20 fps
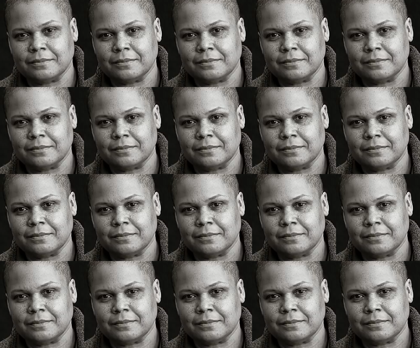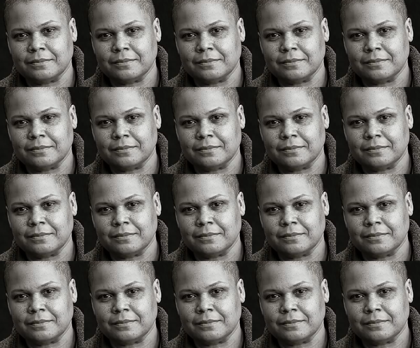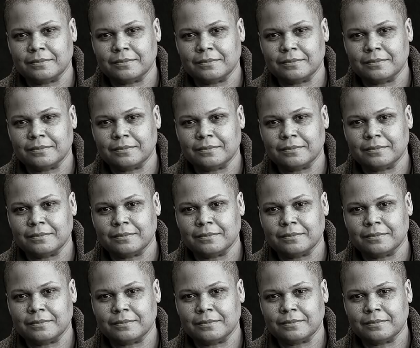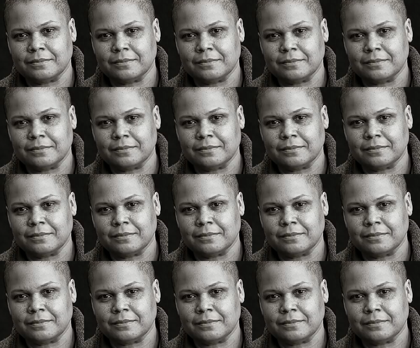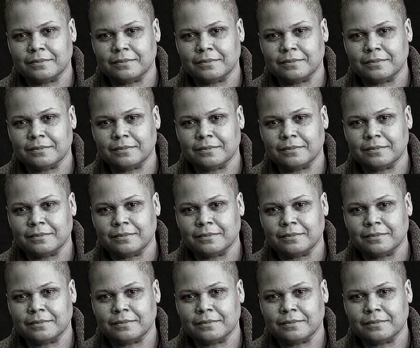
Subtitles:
This person isn't speaking.